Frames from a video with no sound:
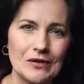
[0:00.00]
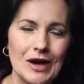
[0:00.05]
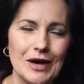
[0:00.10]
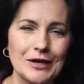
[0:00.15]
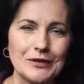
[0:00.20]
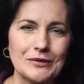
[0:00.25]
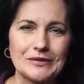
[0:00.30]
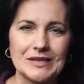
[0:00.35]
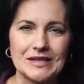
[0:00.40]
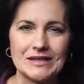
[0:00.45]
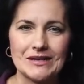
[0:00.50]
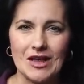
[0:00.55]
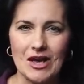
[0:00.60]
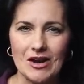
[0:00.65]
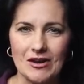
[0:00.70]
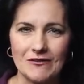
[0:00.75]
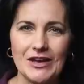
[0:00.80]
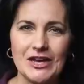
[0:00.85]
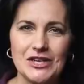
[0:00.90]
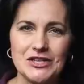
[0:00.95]
I know that a
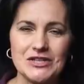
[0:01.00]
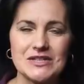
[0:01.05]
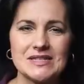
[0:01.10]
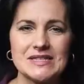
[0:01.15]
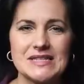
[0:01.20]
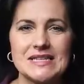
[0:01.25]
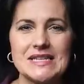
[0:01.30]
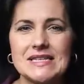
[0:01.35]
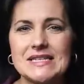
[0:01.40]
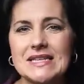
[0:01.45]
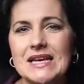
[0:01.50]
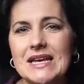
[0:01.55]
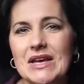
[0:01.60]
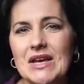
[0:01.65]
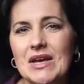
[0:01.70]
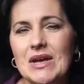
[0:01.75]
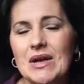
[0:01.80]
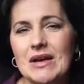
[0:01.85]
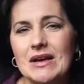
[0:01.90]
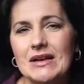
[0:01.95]
lot of agencies
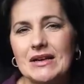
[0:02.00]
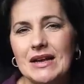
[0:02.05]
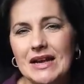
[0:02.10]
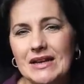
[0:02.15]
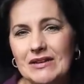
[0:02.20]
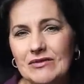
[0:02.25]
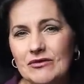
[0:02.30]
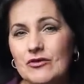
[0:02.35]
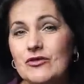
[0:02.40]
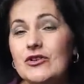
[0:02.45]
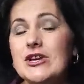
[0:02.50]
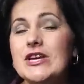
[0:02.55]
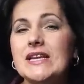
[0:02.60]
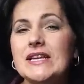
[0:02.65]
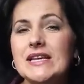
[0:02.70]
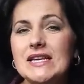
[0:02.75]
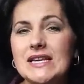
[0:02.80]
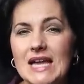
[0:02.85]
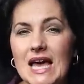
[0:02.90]
really